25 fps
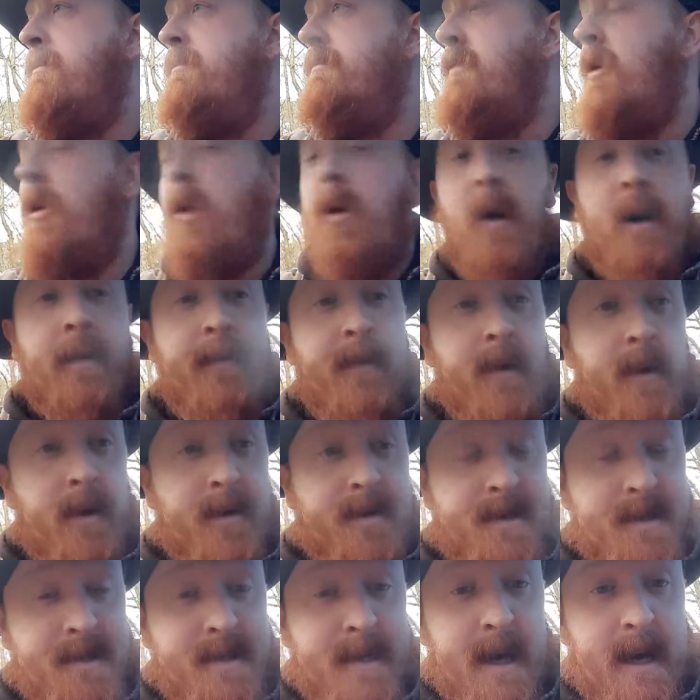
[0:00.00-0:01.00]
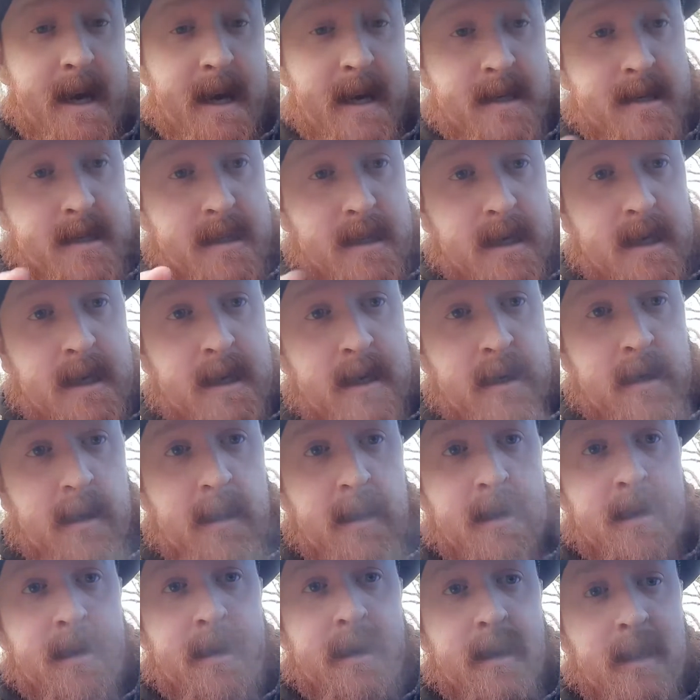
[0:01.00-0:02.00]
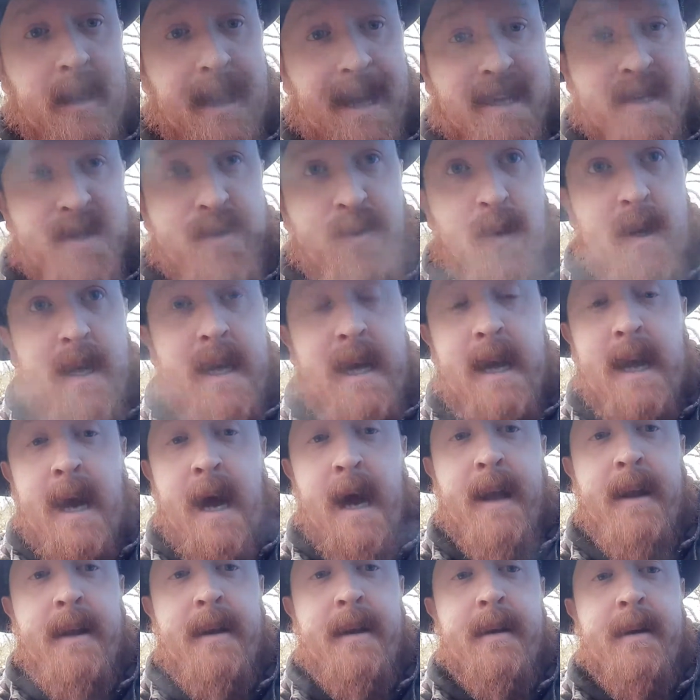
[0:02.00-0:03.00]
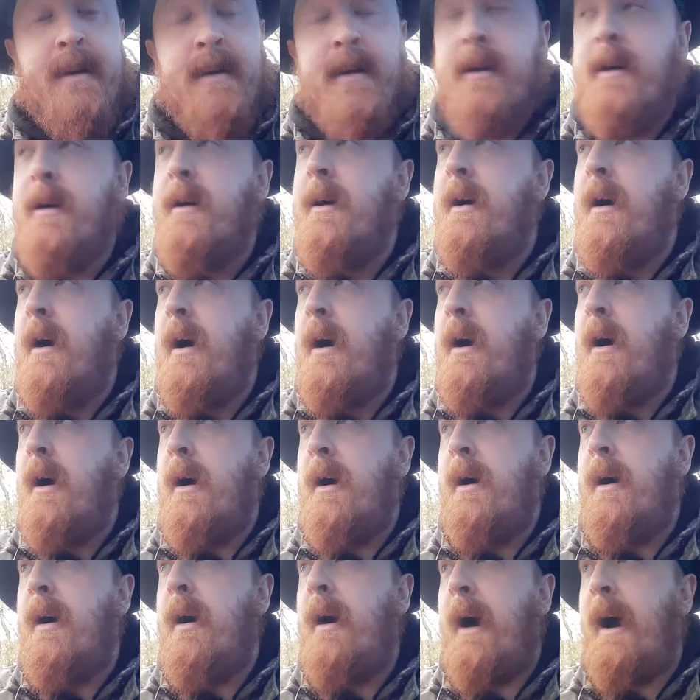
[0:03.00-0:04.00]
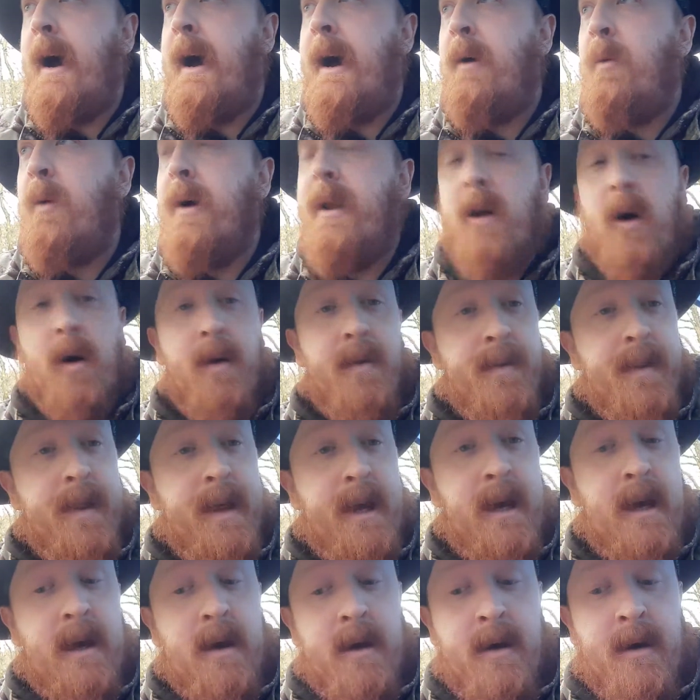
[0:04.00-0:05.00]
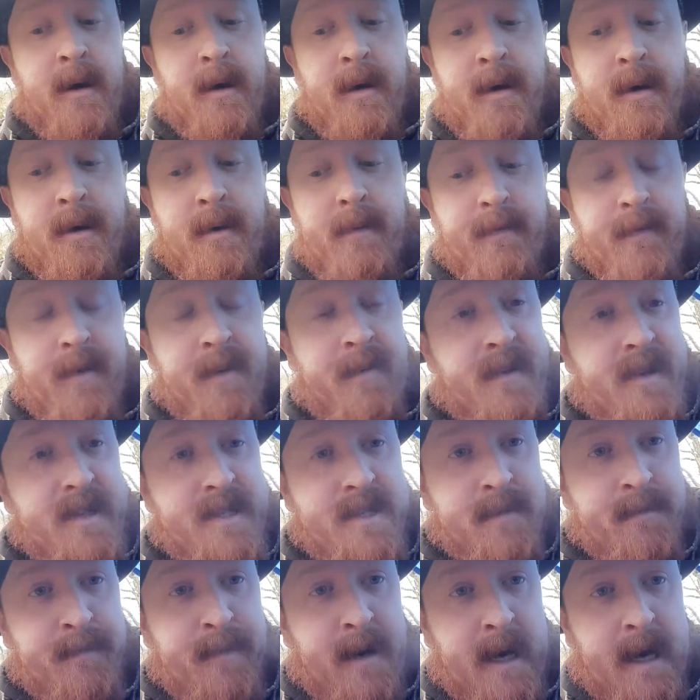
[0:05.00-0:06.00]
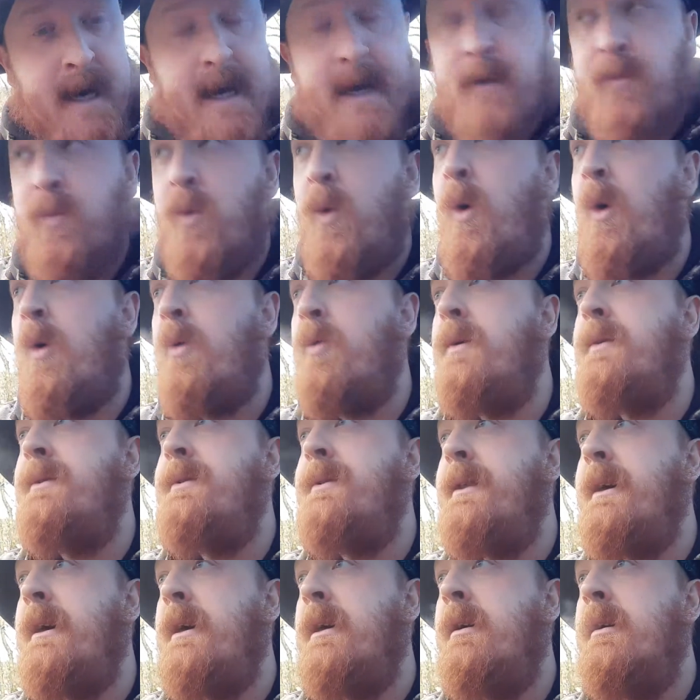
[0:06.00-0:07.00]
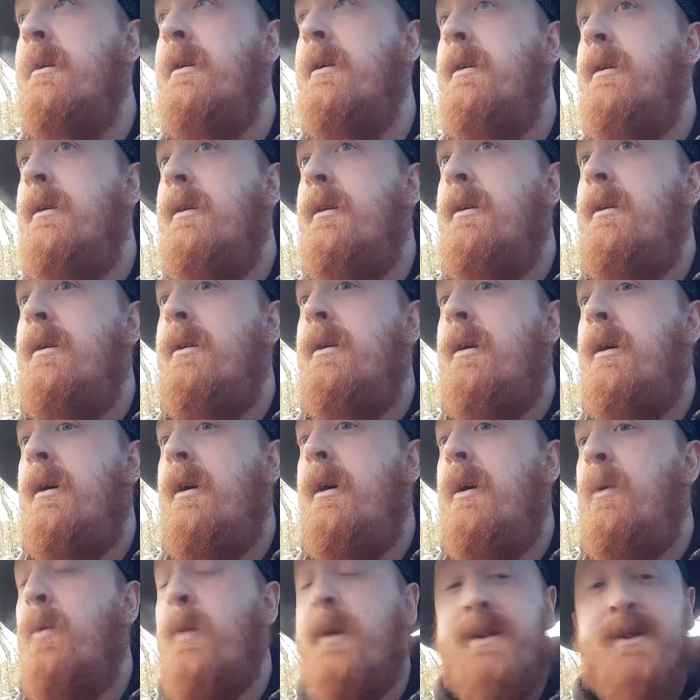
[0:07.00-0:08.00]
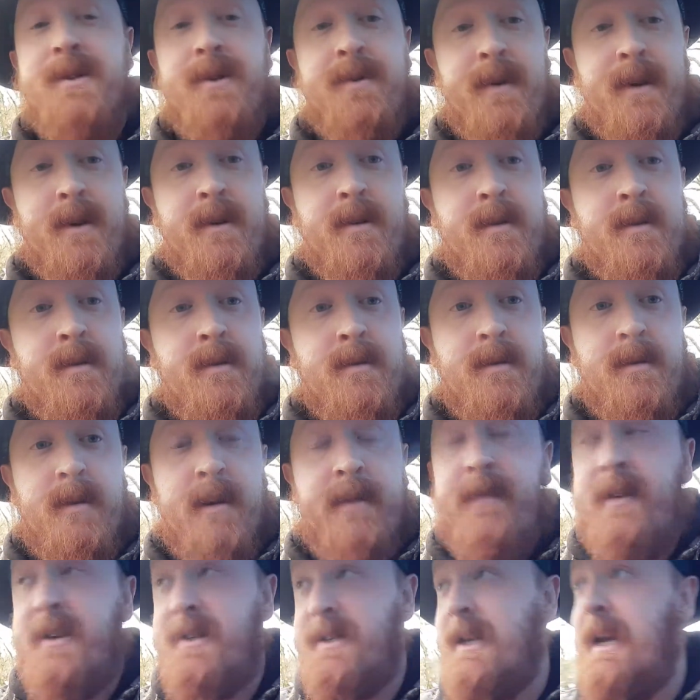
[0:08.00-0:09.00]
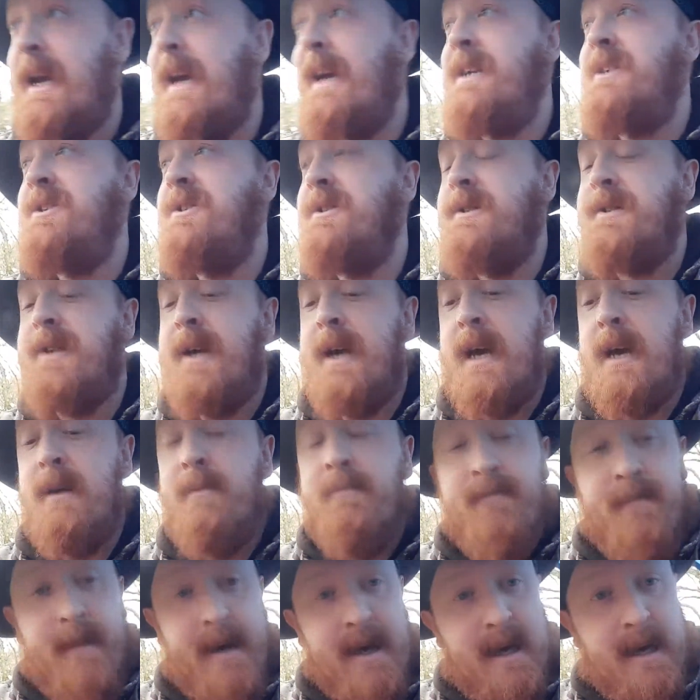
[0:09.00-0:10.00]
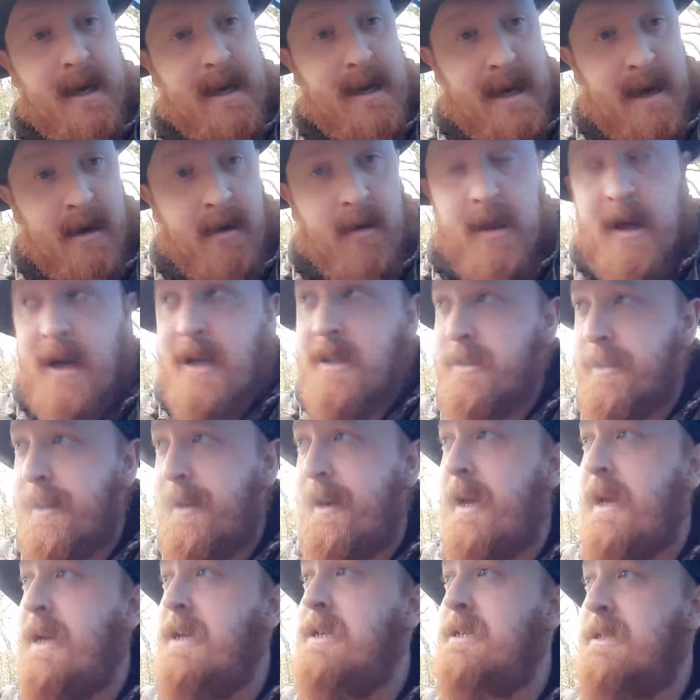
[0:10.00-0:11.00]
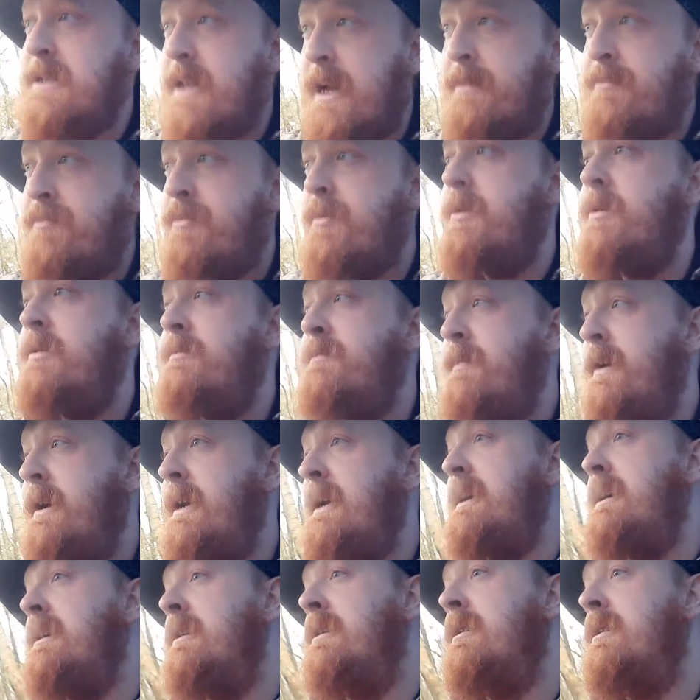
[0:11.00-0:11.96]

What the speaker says: Oh, I forgot to say, actually, last weekend I went on the Rivington Pike walk with the Winter Hill investigation team, Mick, Caroline, Denise, Deborah, Mick,